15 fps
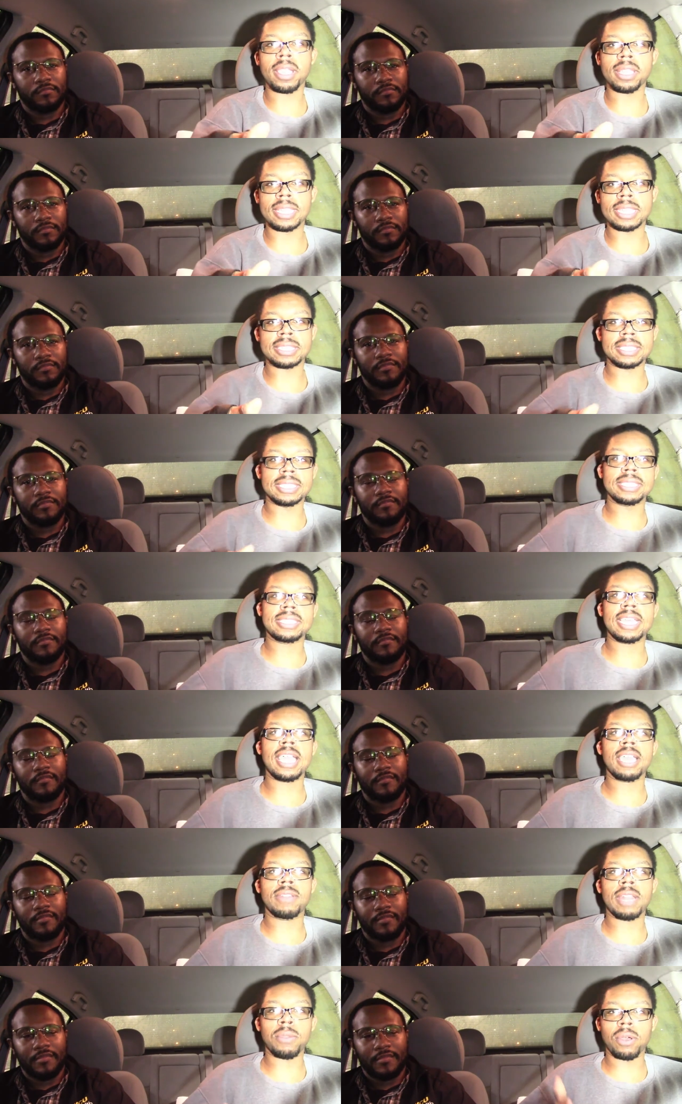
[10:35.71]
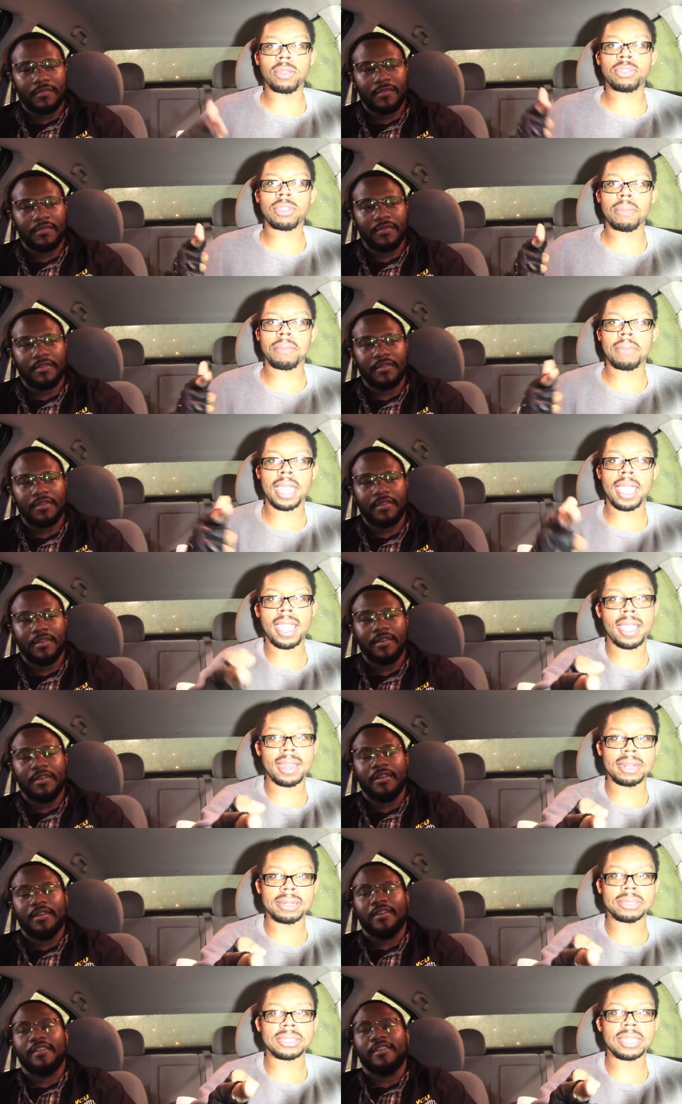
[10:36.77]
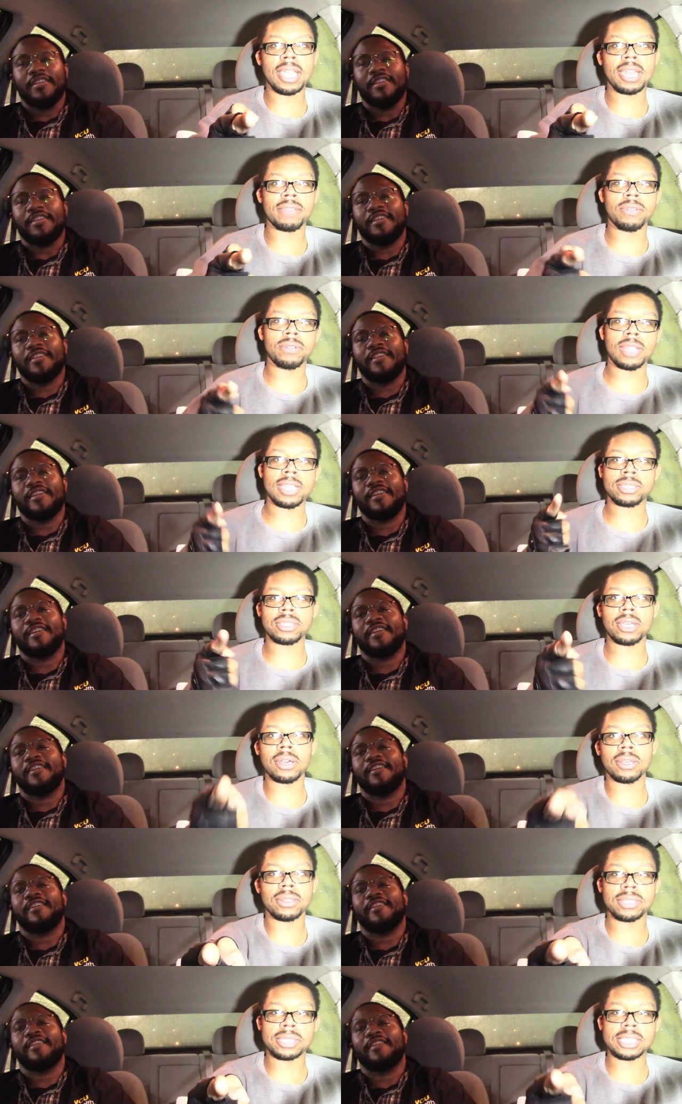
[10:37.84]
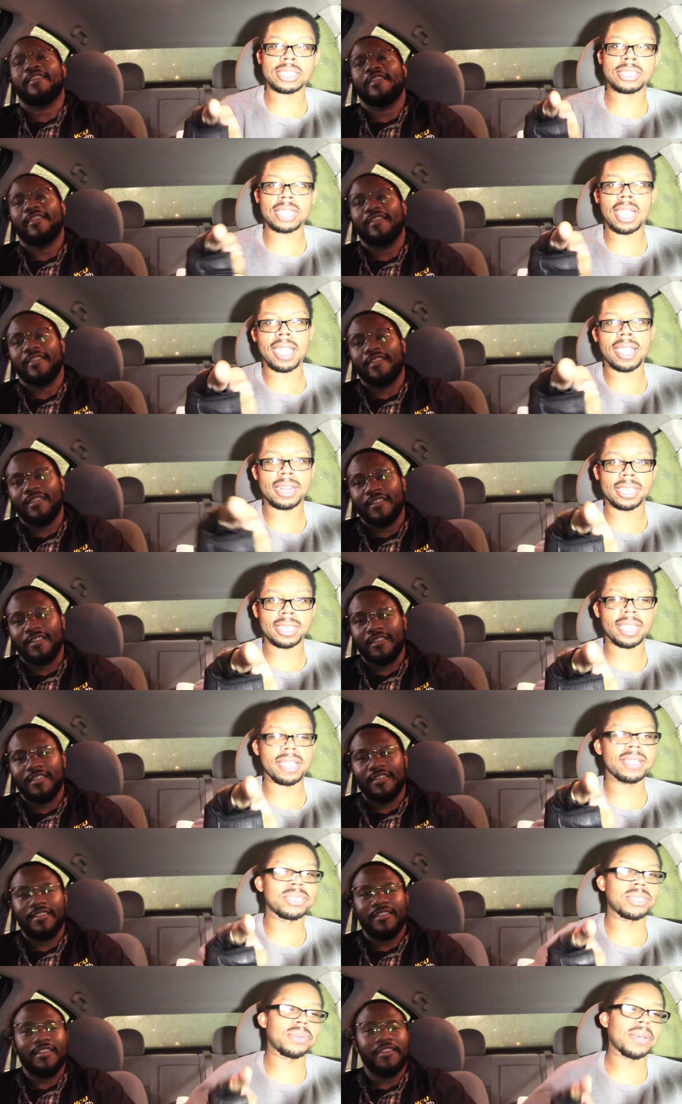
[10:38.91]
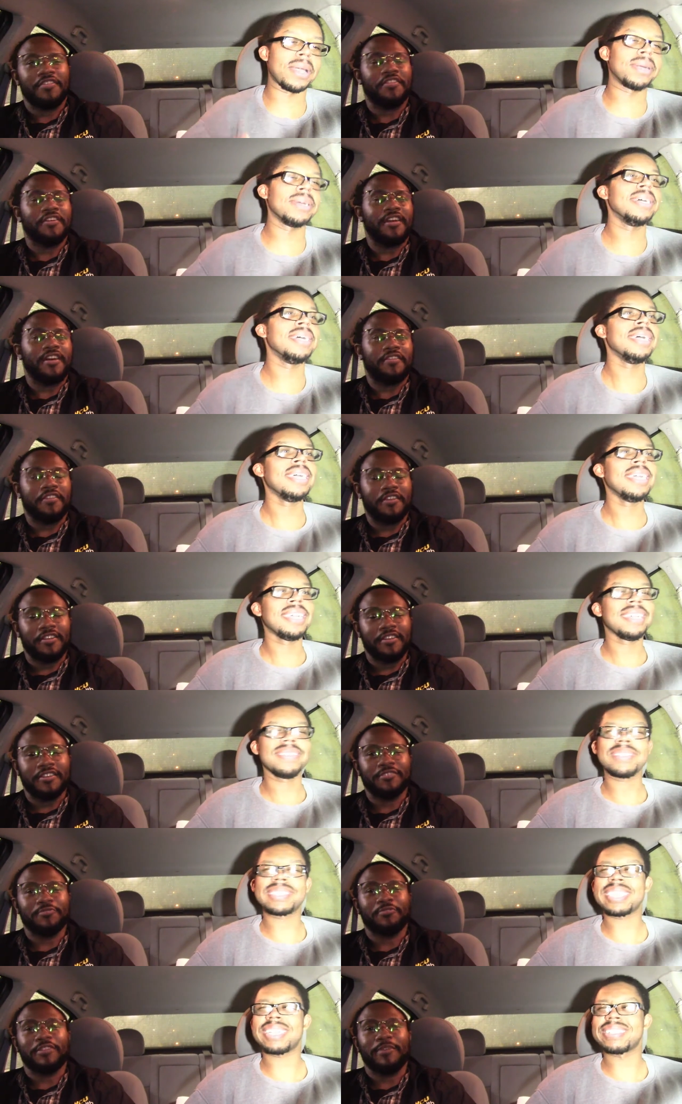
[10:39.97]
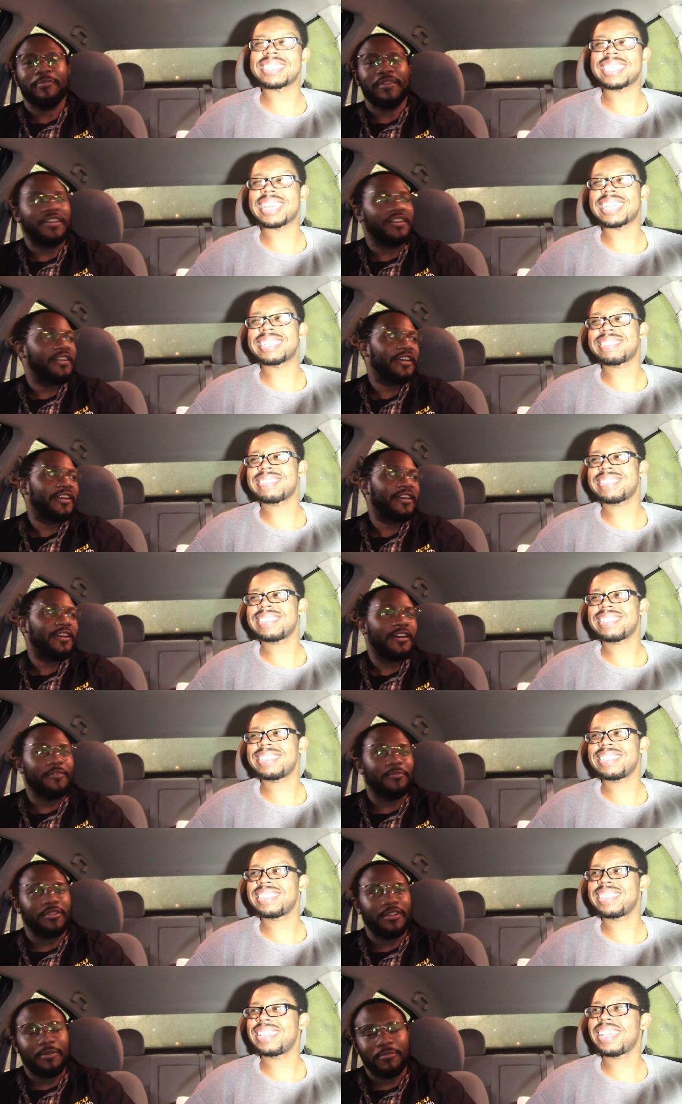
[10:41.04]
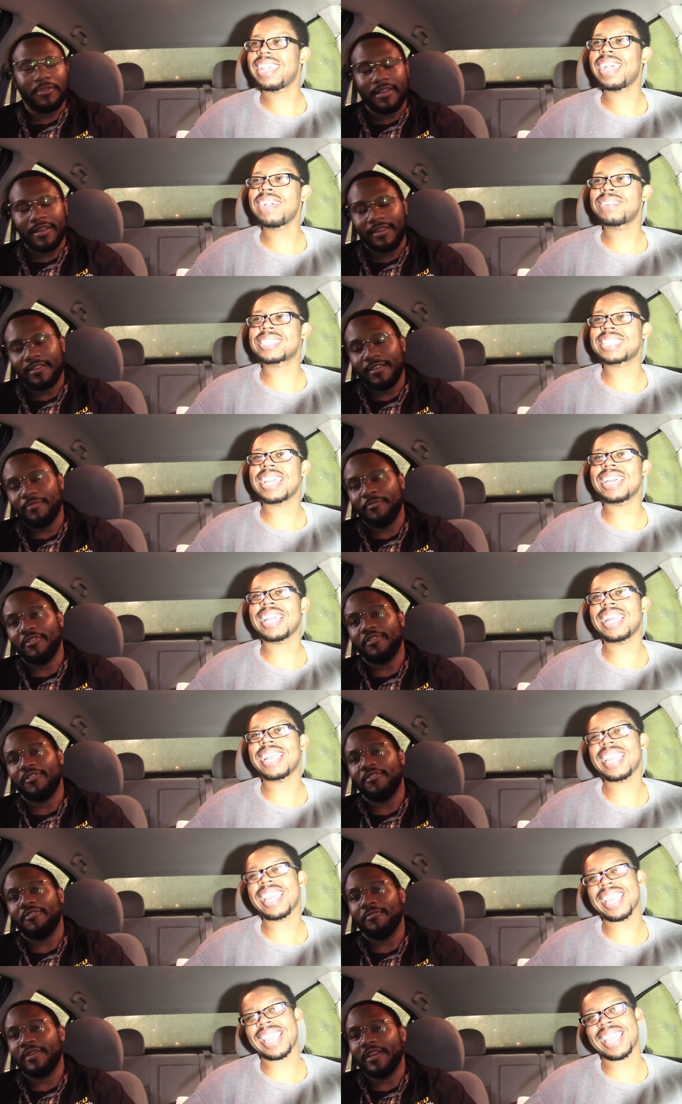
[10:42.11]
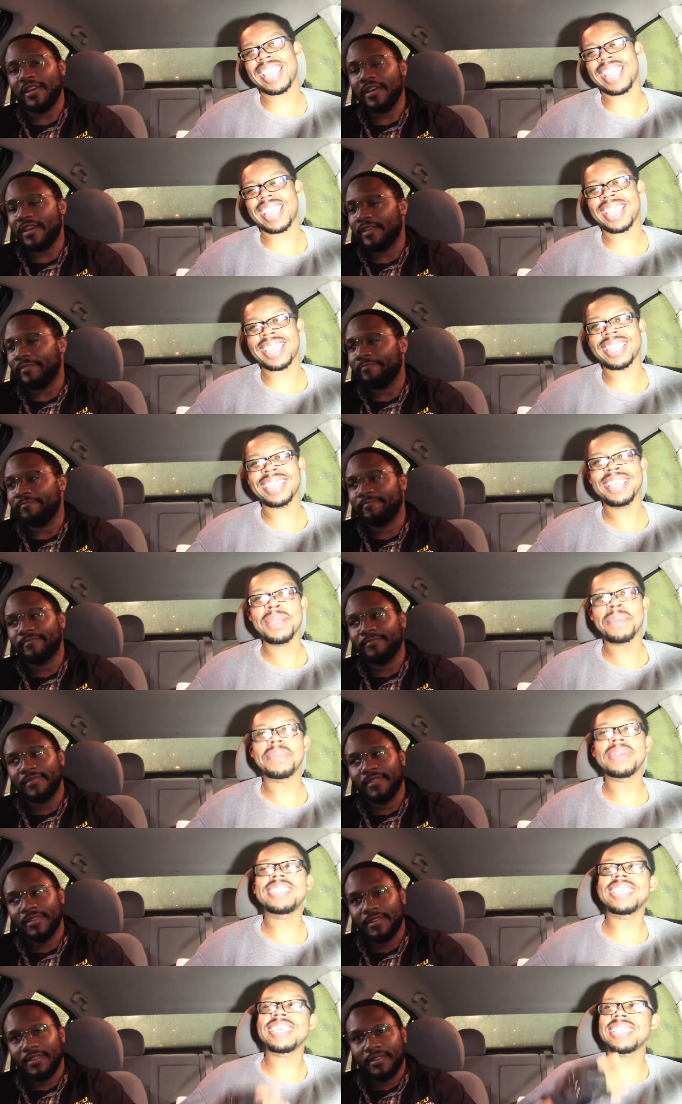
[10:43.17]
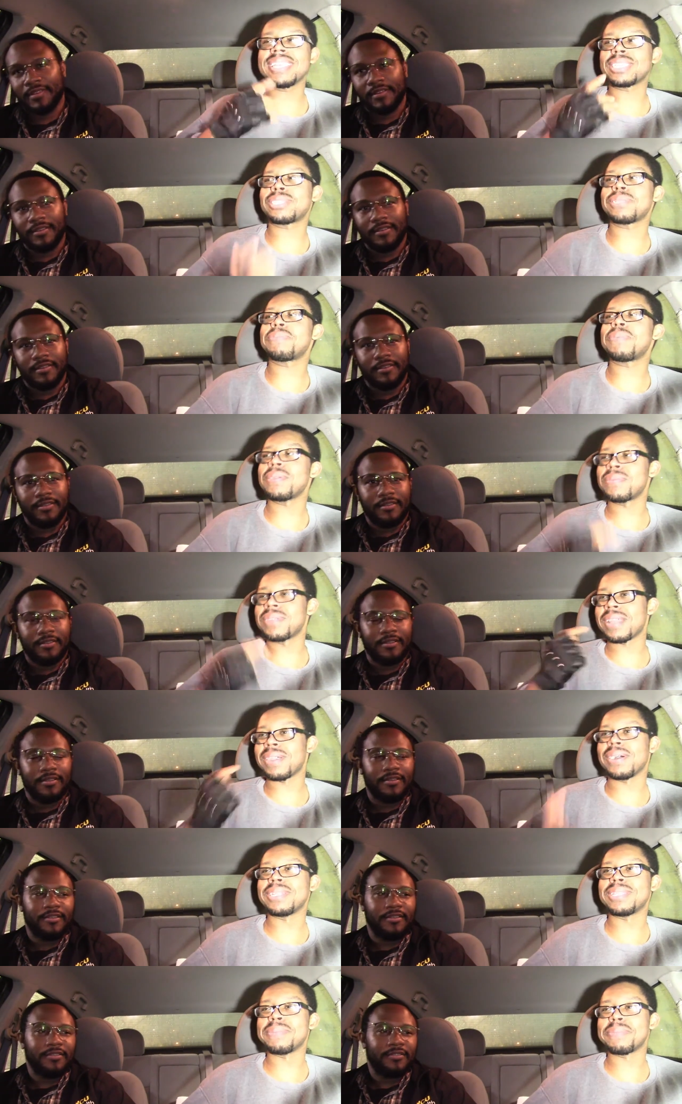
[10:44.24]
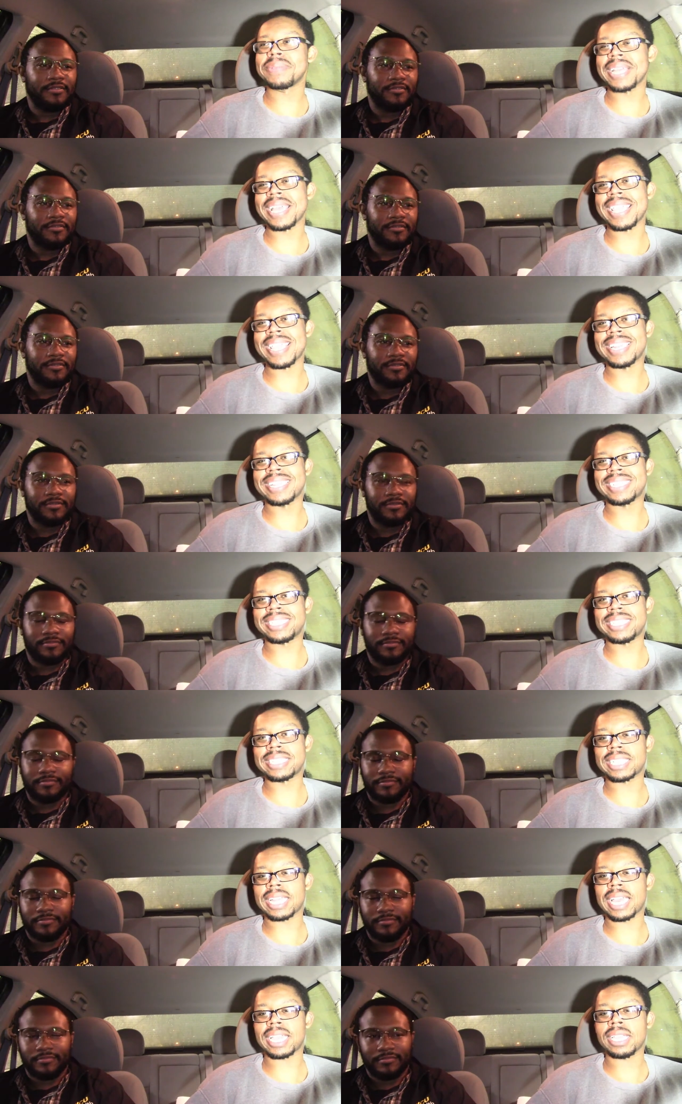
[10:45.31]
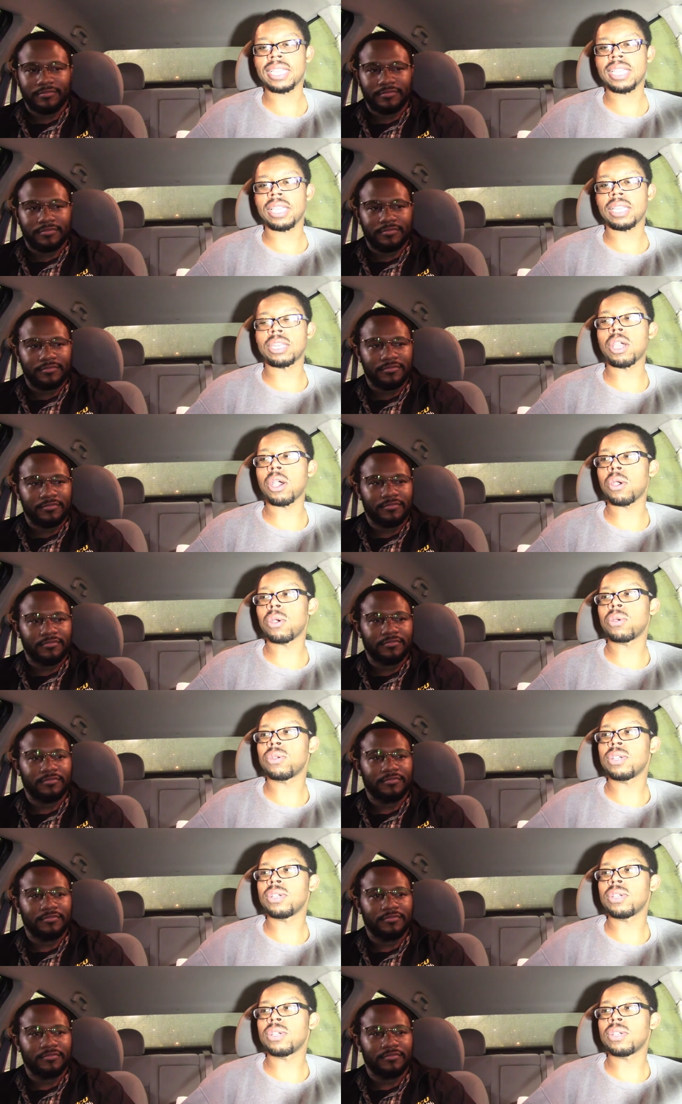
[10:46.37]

Speaker 1: that's inside. They want the man inside of yeah. you. That's all society cares about. I, th- I think that's what made like,
Speaker 2: that comment. I'm like, I was kind of like,
Speaker 1: eh. But then there's the bit when they're on the plane and she's like, no,